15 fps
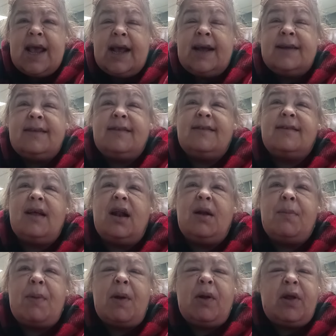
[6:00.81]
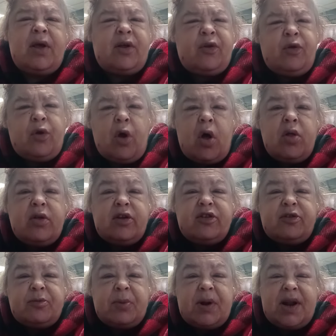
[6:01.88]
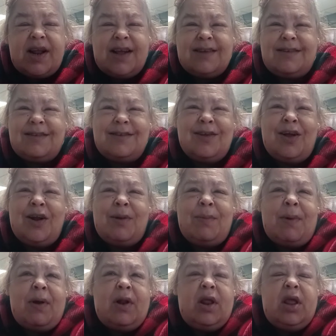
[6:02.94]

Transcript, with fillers: it's not about acknowledgement. It's not about